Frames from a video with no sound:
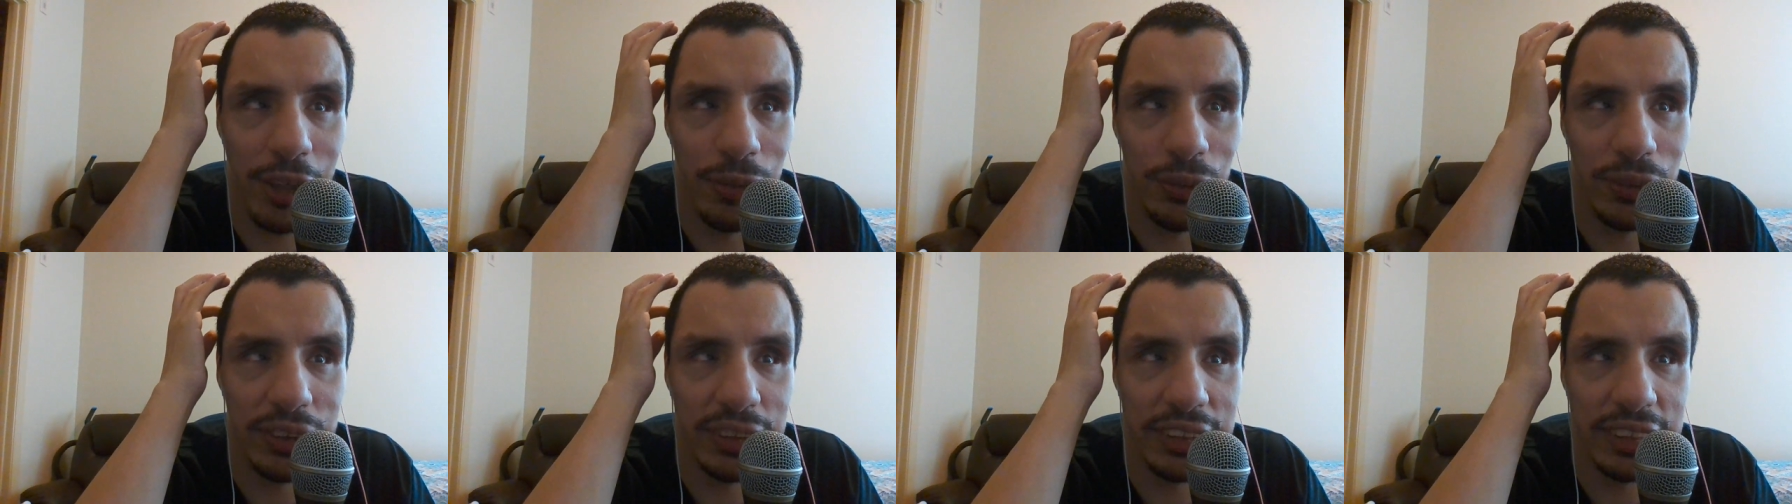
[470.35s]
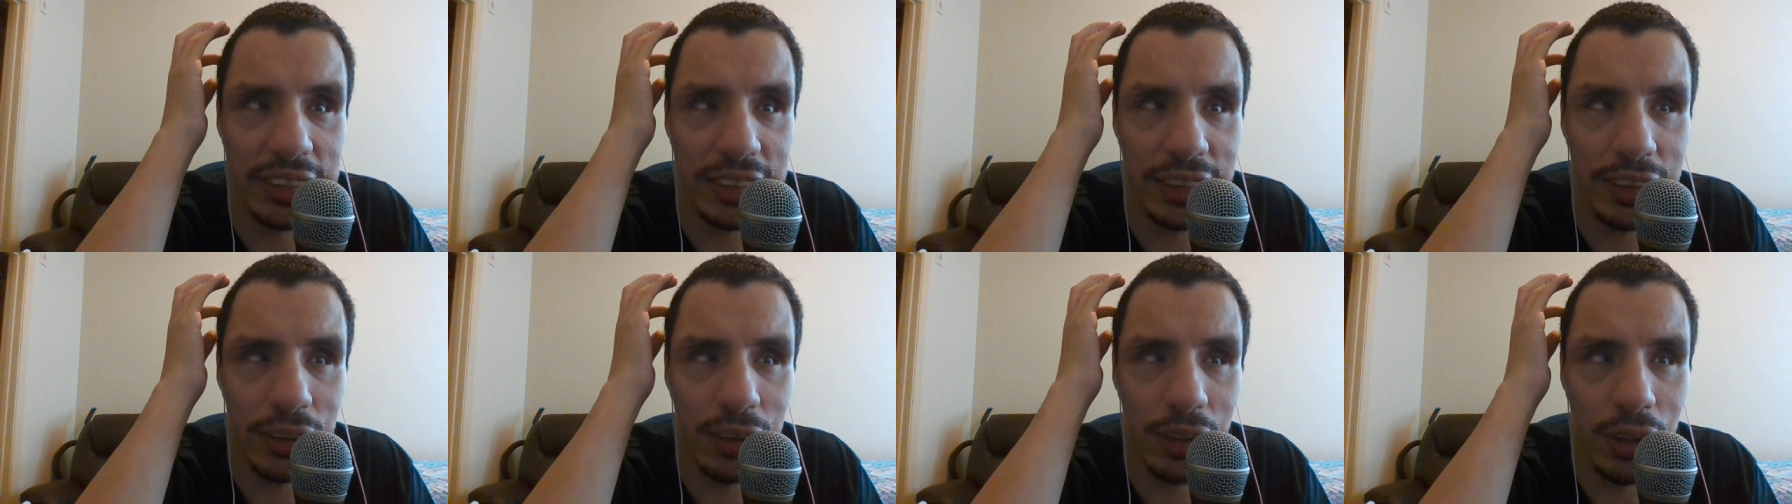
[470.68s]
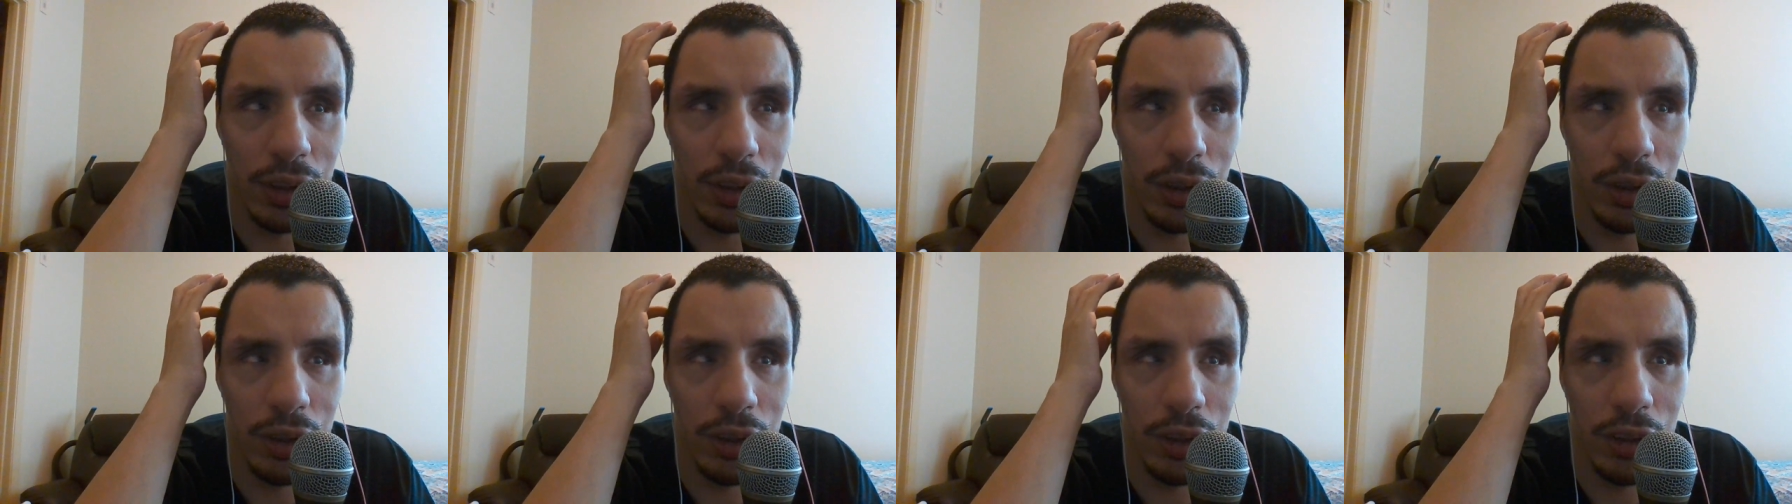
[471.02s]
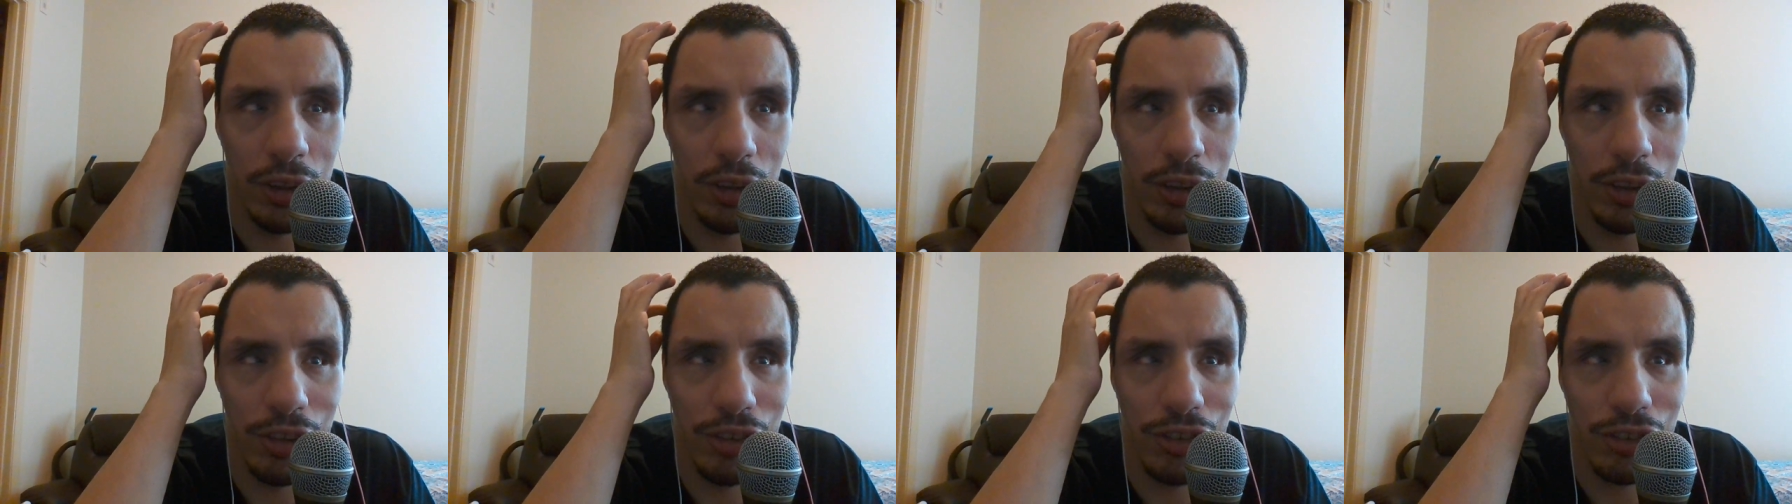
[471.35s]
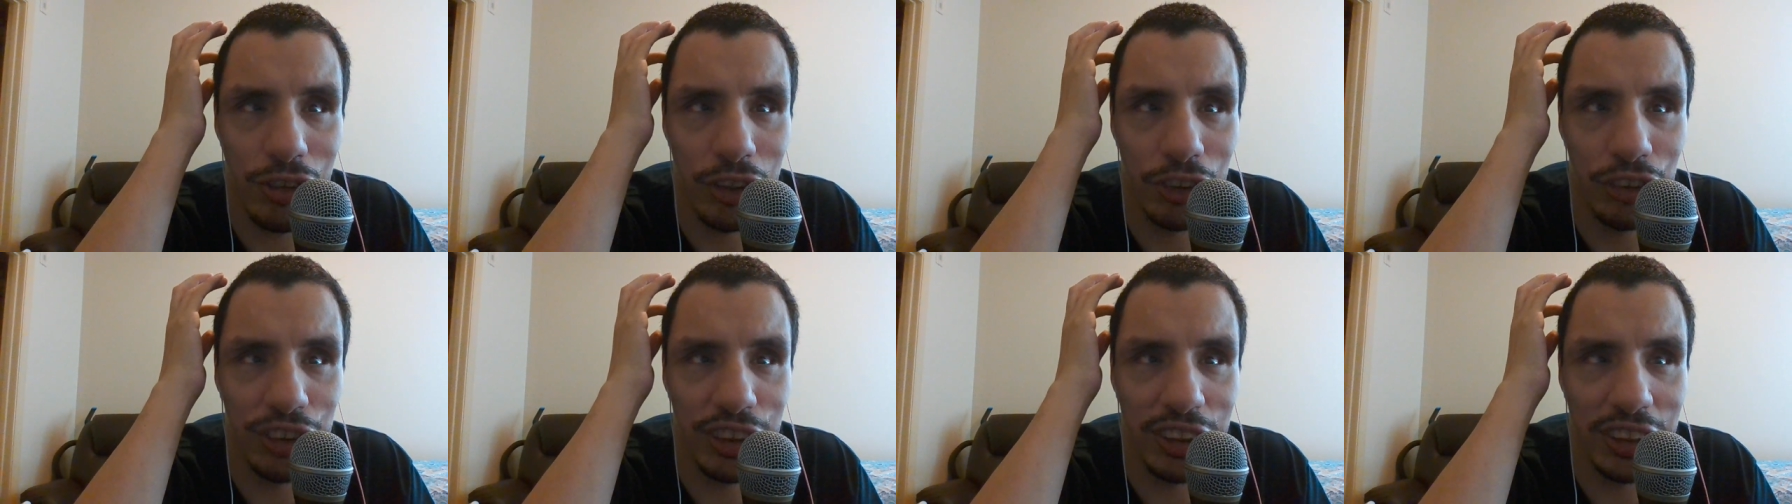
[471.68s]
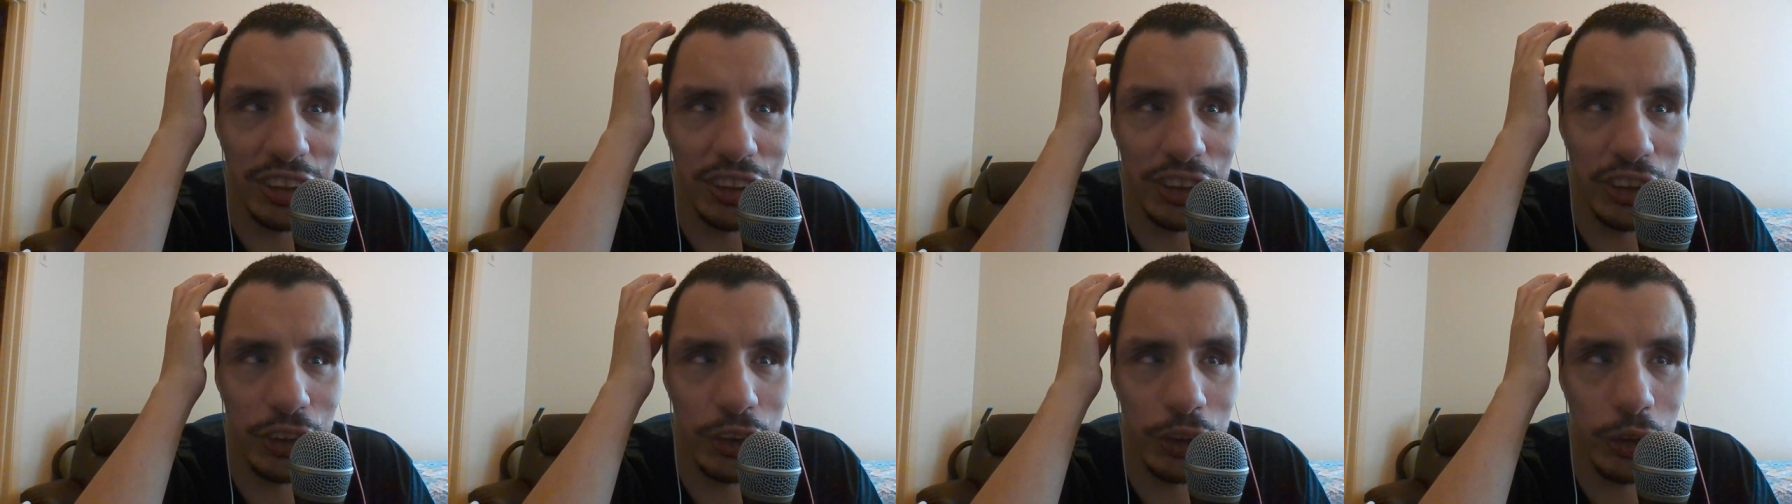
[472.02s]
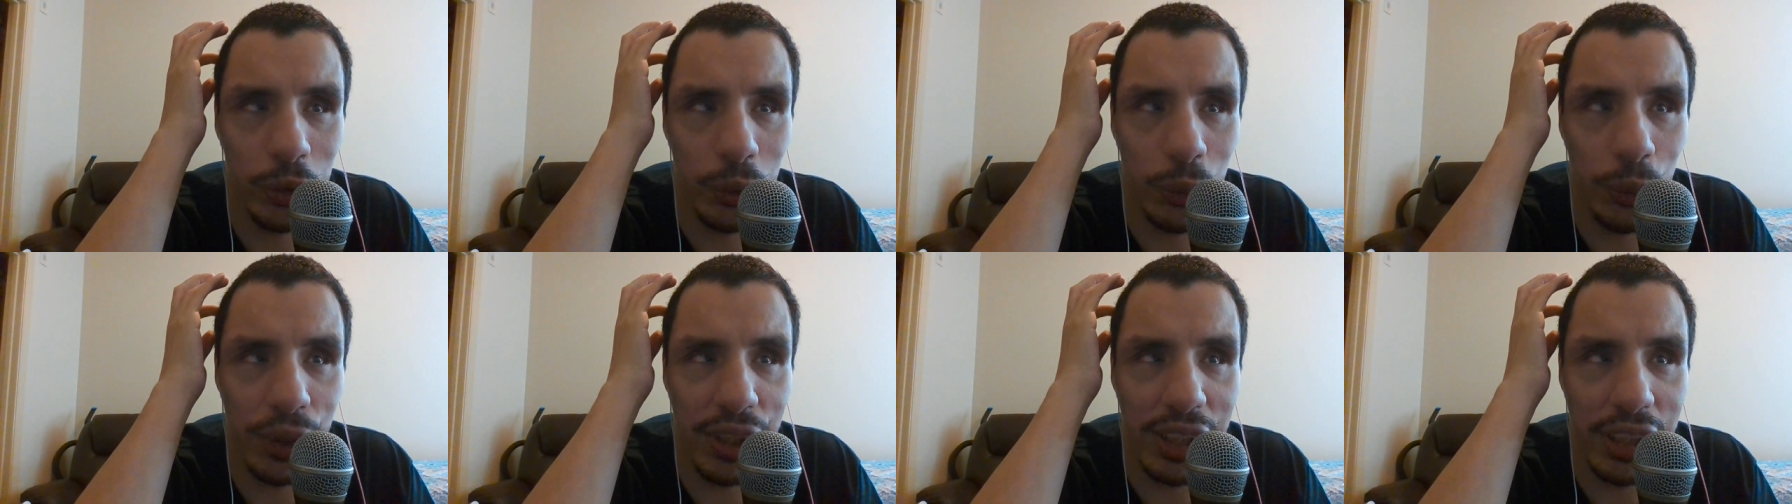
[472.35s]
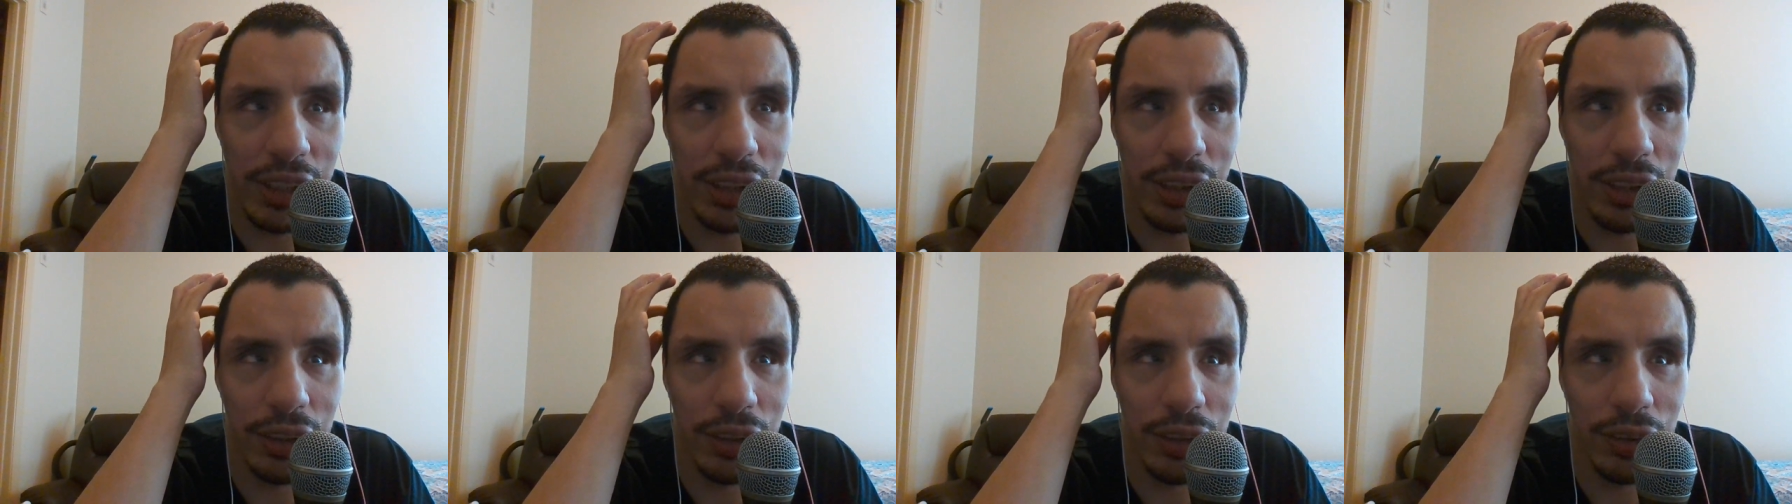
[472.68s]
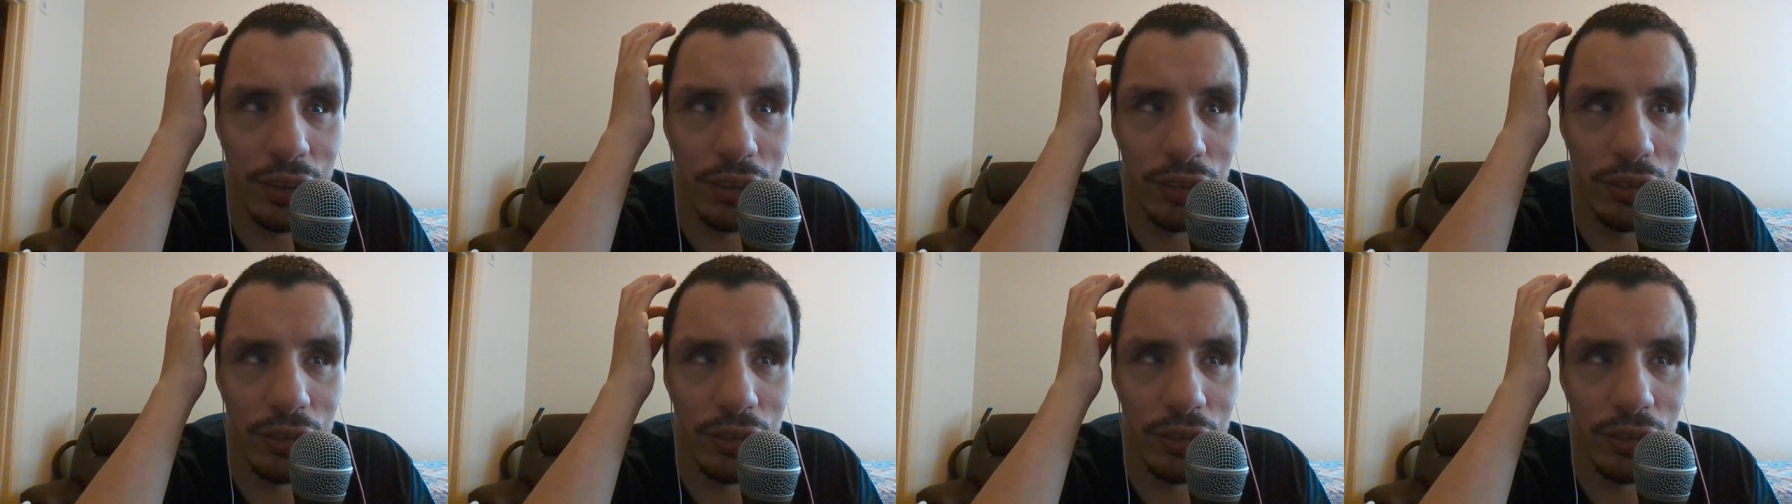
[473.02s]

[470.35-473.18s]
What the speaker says: was touching a screen.